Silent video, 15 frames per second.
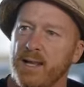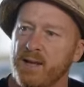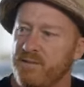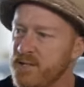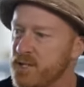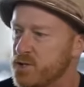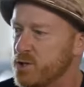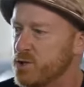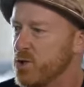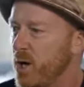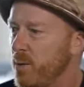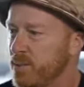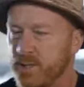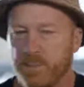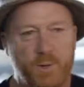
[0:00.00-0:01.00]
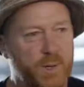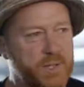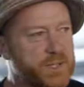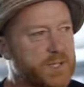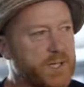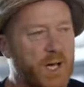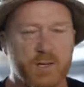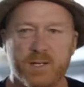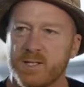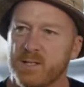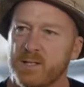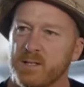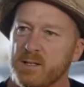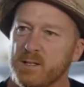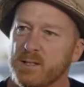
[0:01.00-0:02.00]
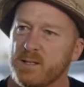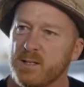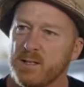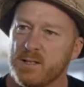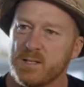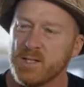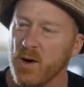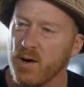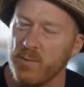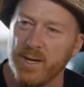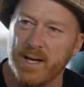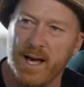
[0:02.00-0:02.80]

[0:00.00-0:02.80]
and they finish the job and the person goes, sorry, we